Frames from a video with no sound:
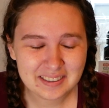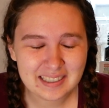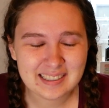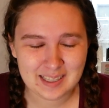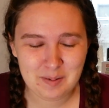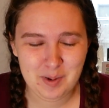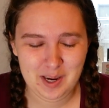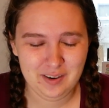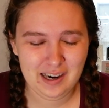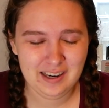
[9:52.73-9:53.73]
It's gonna
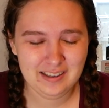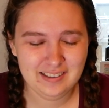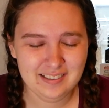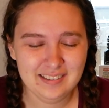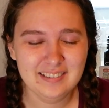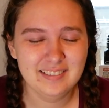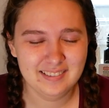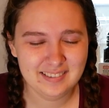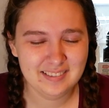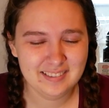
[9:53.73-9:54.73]
bake, right?
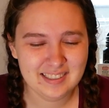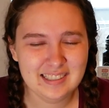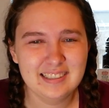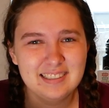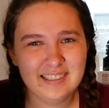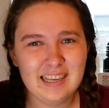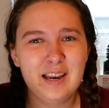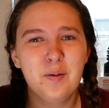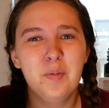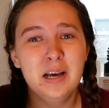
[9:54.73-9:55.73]
Just, you
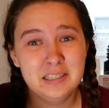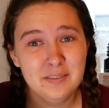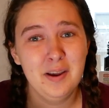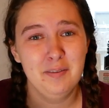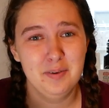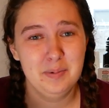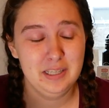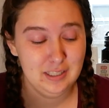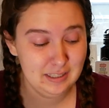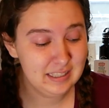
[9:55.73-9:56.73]
know, positive
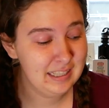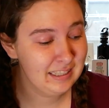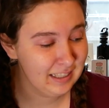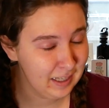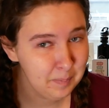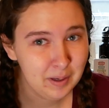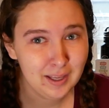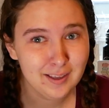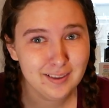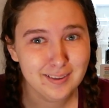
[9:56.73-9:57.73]
affirmations. It's gonna
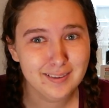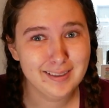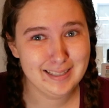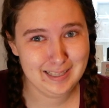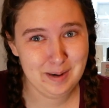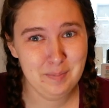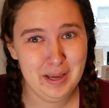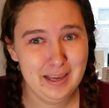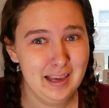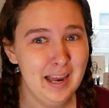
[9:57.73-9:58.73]
bake. It's gonna
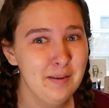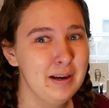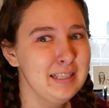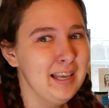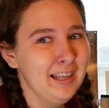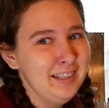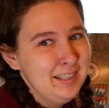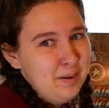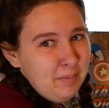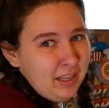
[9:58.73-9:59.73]
bake. Anyways, I
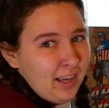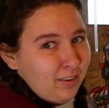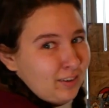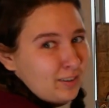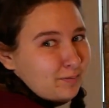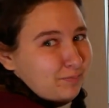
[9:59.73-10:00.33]
cleaned up my counter.